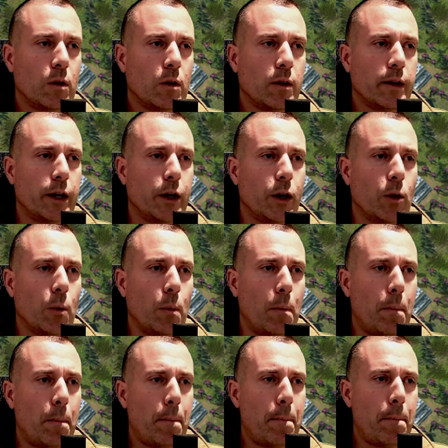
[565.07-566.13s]
There you go.
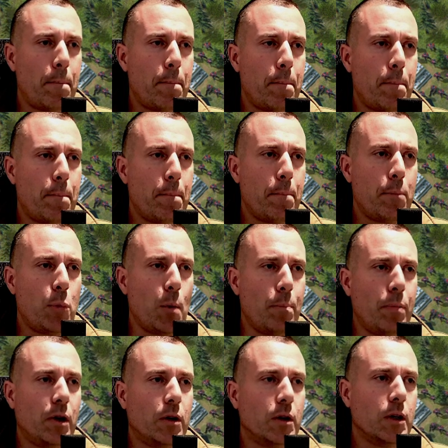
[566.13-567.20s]
Boop.
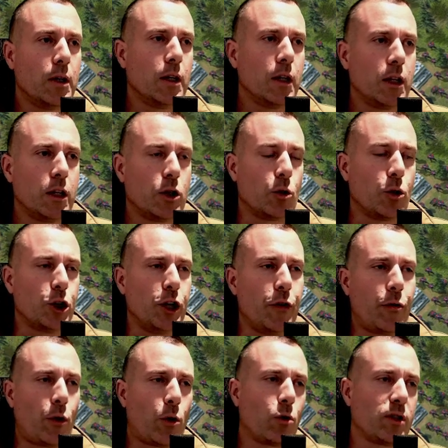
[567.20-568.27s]
So she
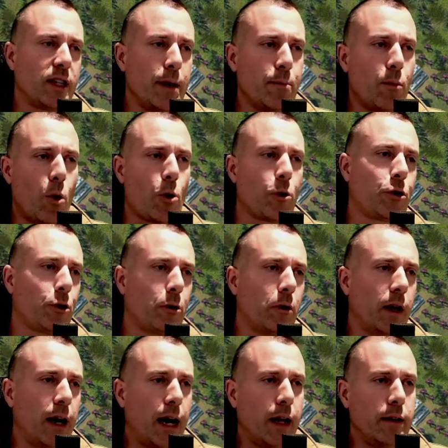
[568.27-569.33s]
throws a
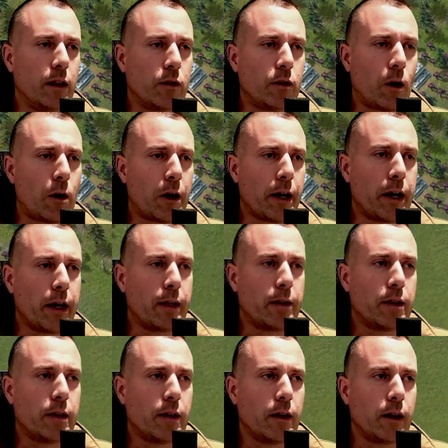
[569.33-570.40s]
mortar at the target,
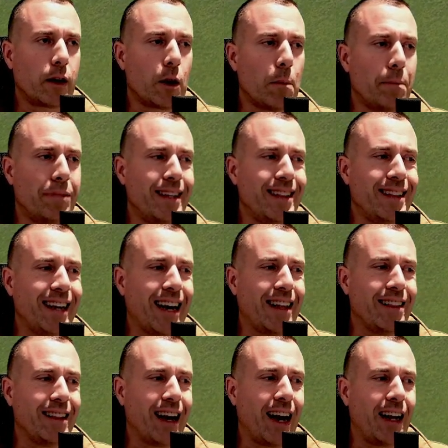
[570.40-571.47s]
completely
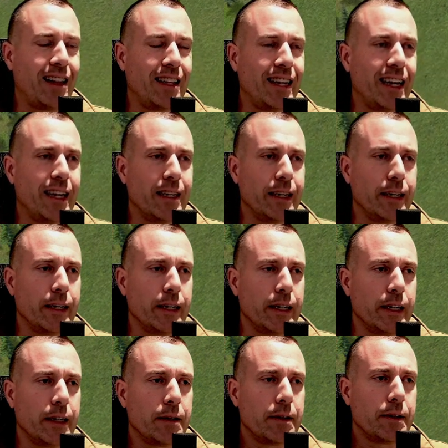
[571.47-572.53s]
annihilating
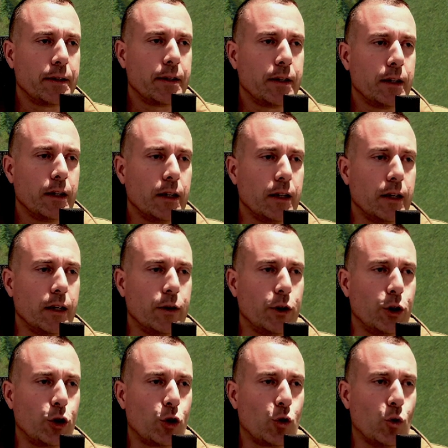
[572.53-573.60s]
the
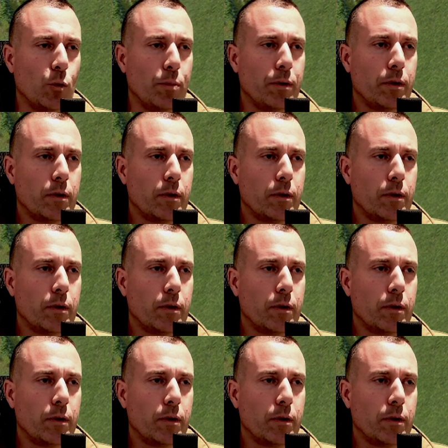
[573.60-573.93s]
troop.